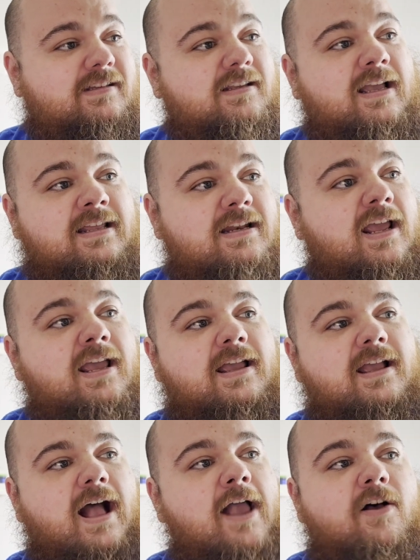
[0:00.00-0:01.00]

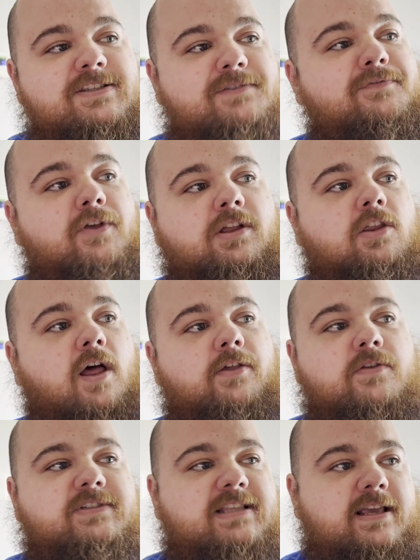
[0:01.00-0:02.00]
I also feel like a lot of
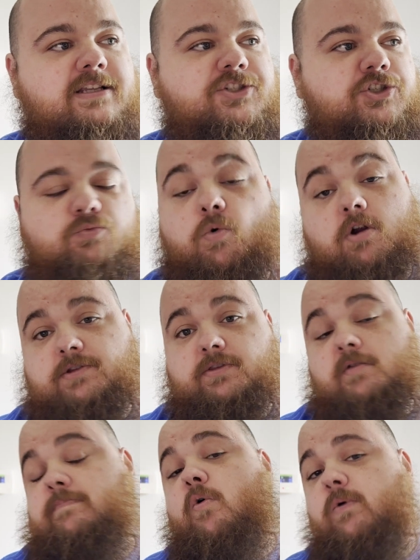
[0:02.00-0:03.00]
those things just weren't
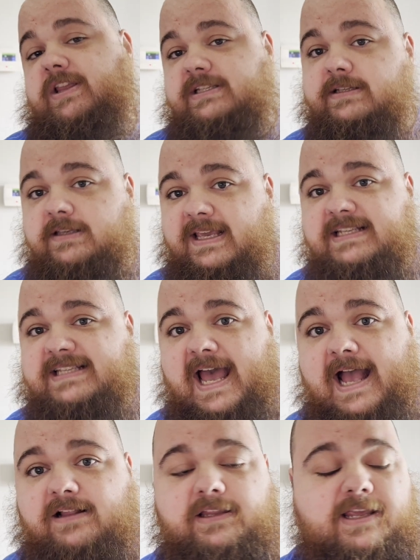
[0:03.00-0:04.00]
the point
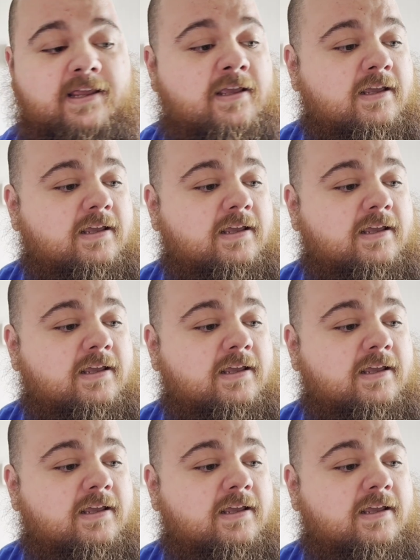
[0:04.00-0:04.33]
exactly.